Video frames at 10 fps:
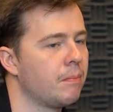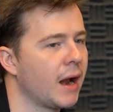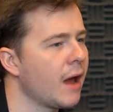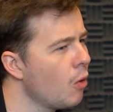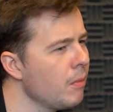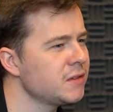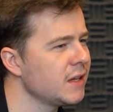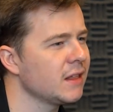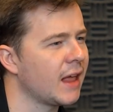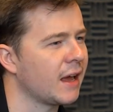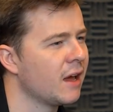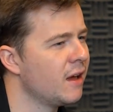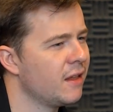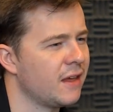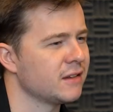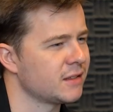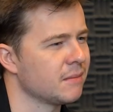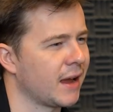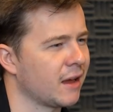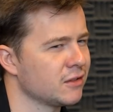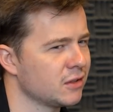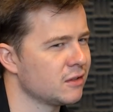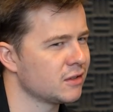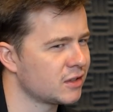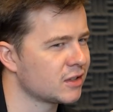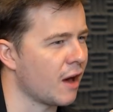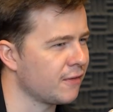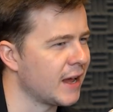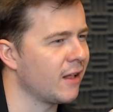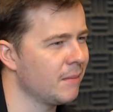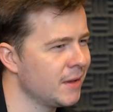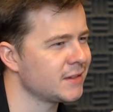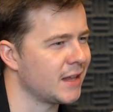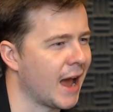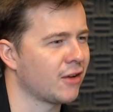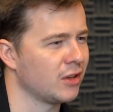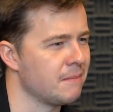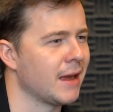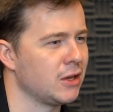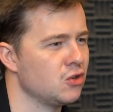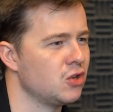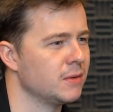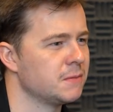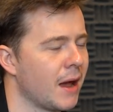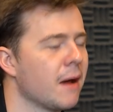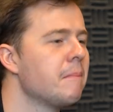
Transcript: But I almost think like there's some like scuffed elements that actually make YouTubers better.